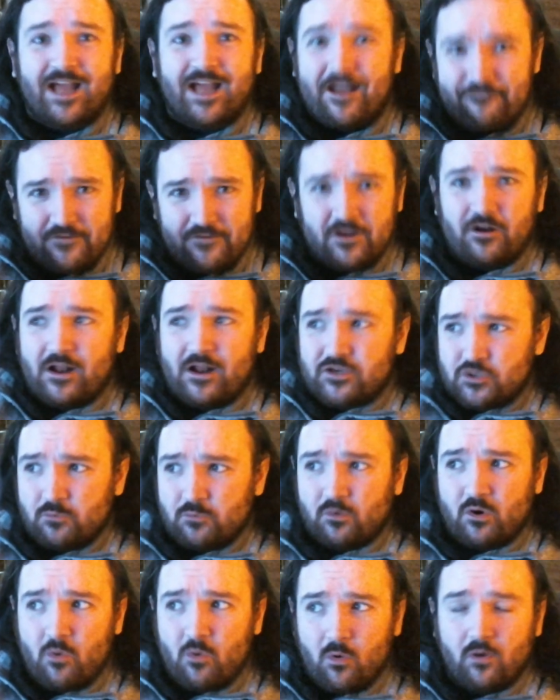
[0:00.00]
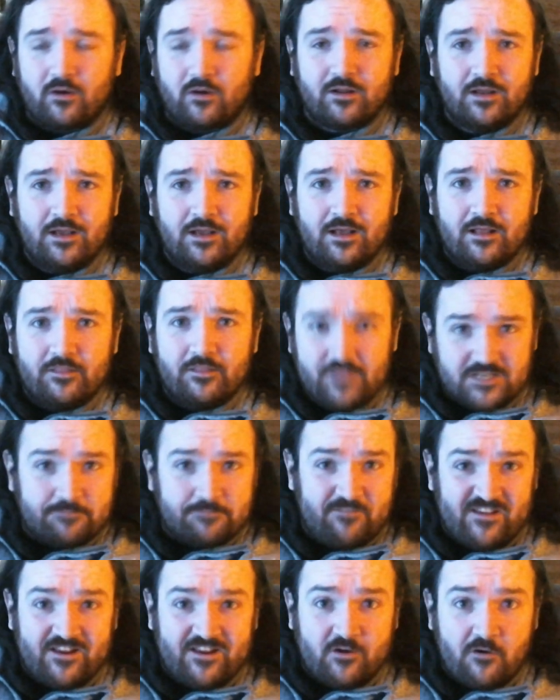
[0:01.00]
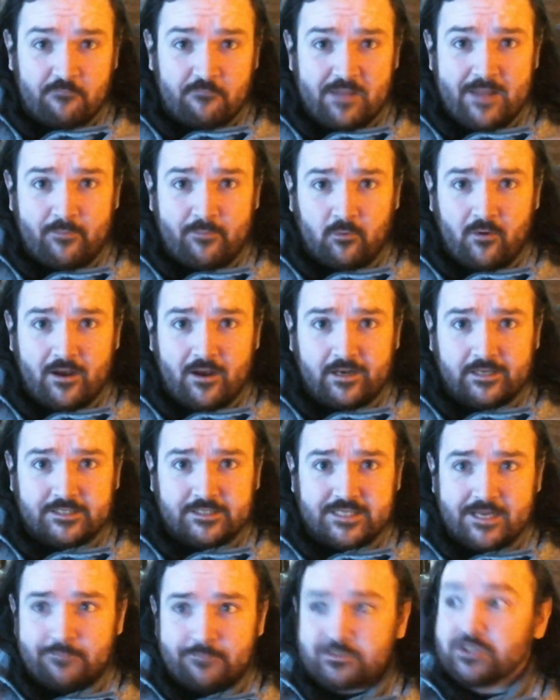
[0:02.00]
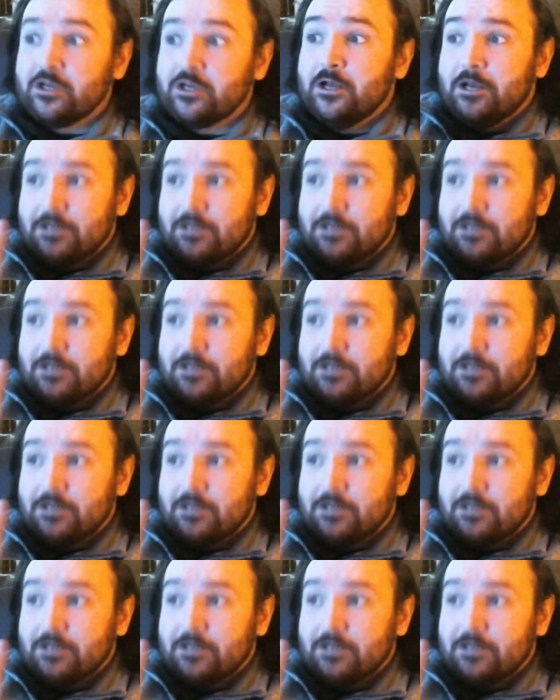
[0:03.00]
I figured I should record this video of paper writing tips